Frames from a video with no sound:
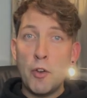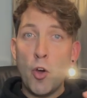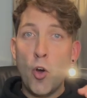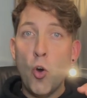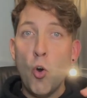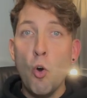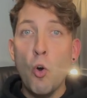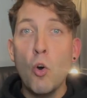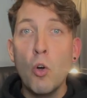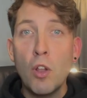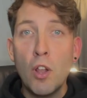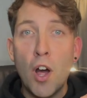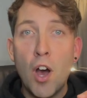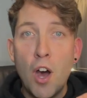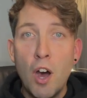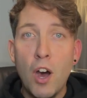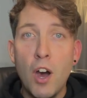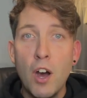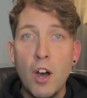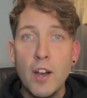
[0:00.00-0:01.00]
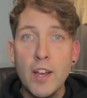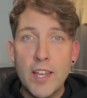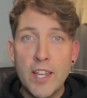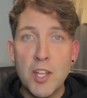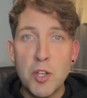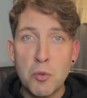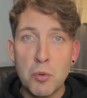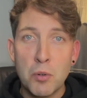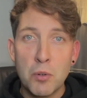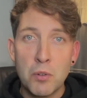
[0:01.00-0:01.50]
and all are
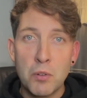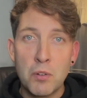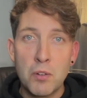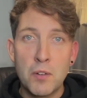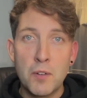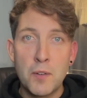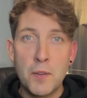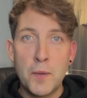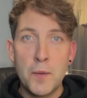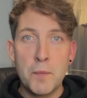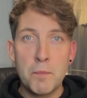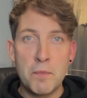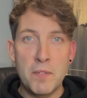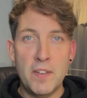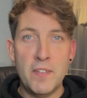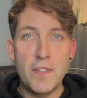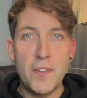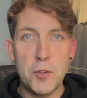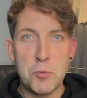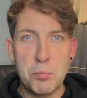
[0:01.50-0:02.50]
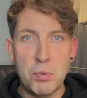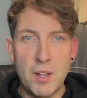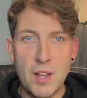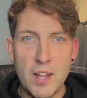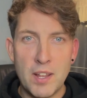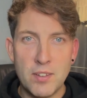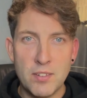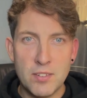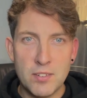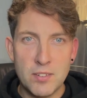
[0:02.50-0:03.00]
equal in this
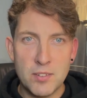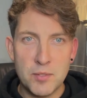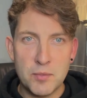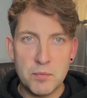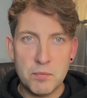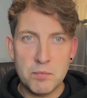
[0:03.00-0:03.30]
place.